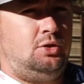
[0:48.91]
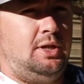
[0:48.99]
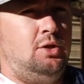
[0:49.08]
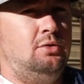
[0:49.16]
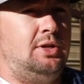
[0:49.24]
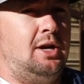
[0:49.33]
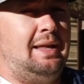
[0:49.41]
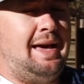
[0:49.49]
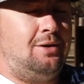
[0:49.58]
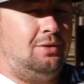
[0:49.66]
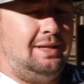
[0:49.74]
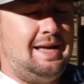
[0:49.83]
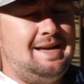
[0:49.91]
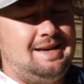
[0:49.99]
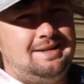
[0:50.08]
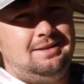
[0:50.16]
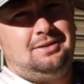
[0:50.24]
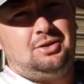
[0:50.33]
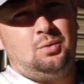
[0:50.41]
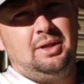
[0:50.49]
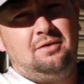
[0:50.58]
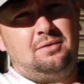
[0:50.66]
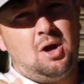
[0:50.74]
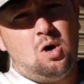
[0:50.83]
So they use their lateral line to
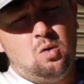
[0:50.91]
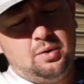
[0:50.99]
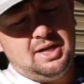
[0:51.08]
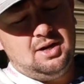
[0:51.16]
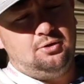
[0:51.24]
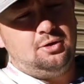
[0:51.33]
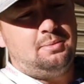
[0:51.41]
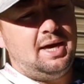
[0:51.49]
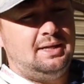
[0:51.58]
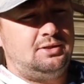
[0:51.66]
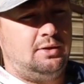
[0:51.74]
really hone in on the bait.